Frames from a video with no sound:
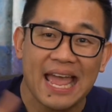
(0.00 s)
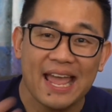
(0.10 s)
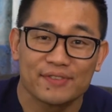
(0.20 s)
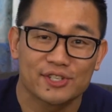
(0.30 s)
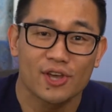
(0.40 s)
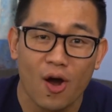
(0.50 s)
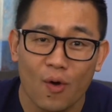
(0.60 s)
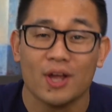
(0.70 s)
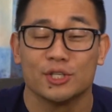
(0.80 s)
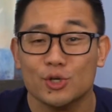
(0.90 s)
If
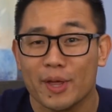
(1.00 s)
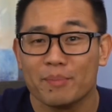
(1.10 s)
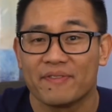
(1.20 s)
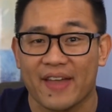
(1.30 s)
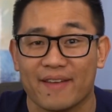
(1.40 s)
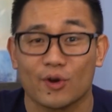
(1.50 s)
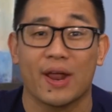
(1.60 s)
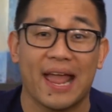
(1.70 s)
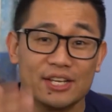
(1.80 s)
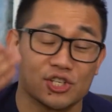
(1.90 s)
so, do them a favor
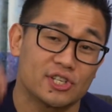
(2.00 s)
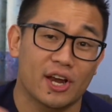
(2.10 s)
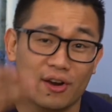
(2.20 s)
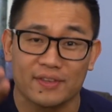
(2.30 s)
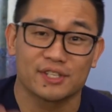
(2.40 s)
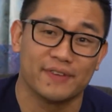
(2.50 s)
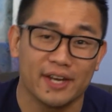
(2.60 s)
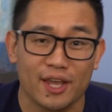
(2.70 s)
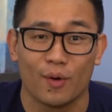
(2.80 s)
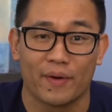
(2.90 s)
and share this
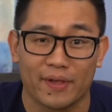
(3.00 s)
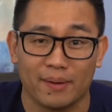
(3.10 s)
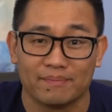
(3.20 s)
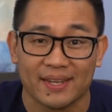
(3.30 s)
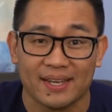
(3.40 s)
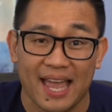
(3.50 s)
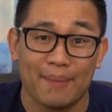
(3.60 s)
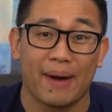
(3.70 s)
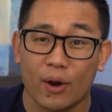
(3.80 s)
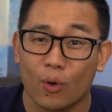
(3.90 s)
video with them. It
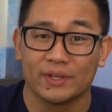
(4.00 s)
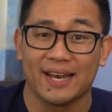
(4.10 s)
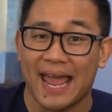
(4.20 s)
might hold an